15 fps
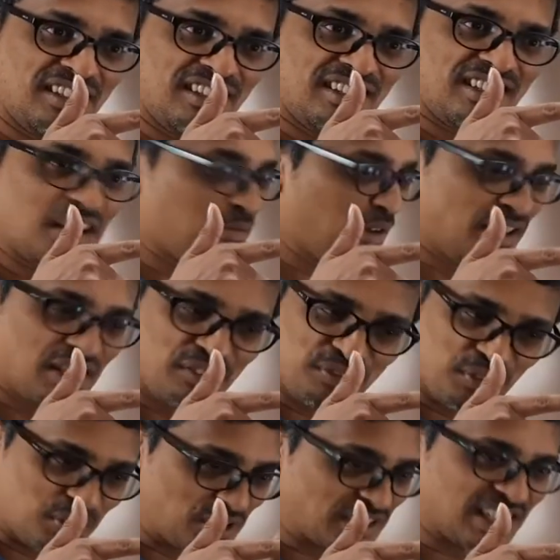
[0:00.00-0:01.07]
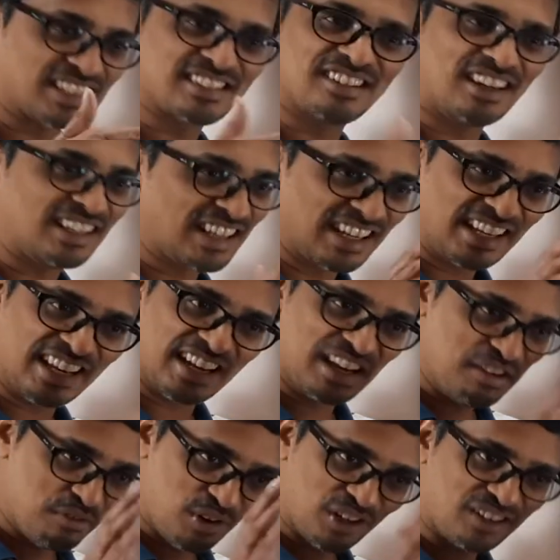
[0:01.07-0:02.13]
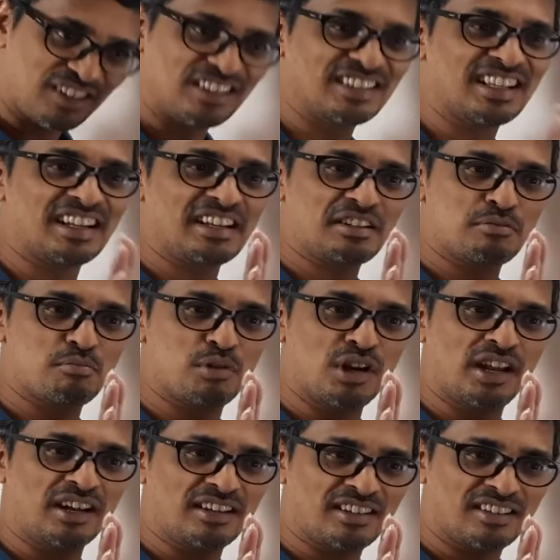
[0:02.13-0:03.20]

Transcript: That means this force has not done any work on that bullet.